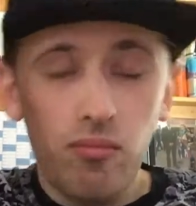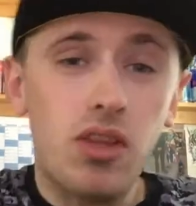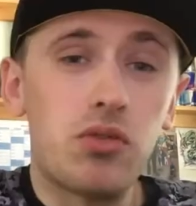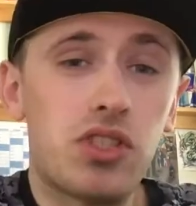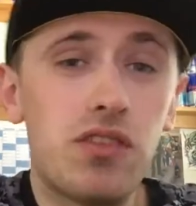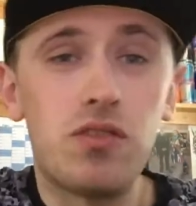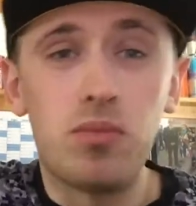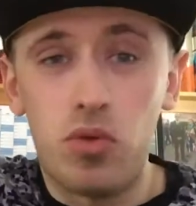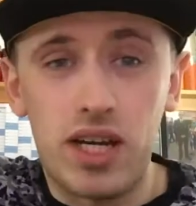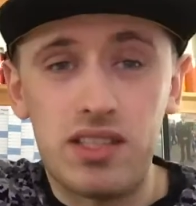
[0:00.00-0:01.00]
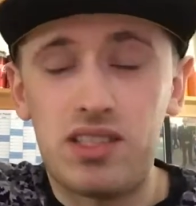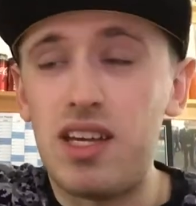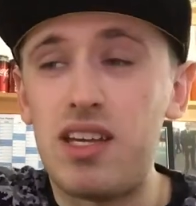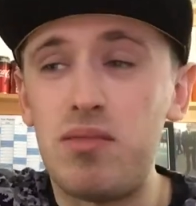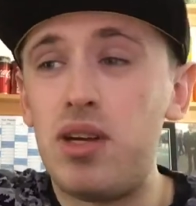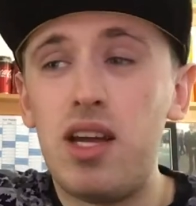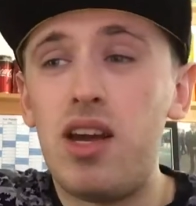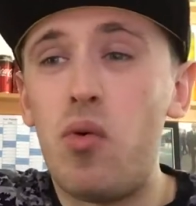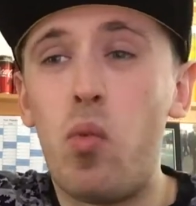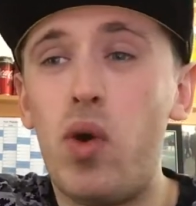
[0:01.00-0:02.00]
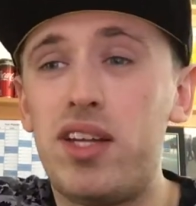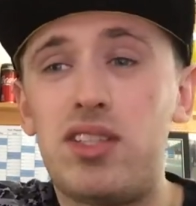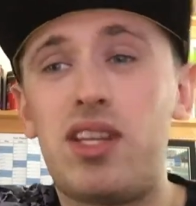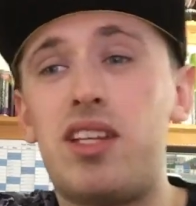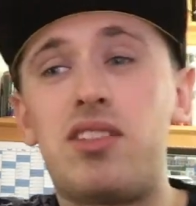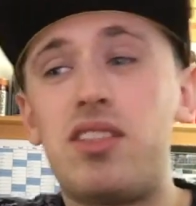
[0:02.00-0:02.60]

which gives them all that same weird taste.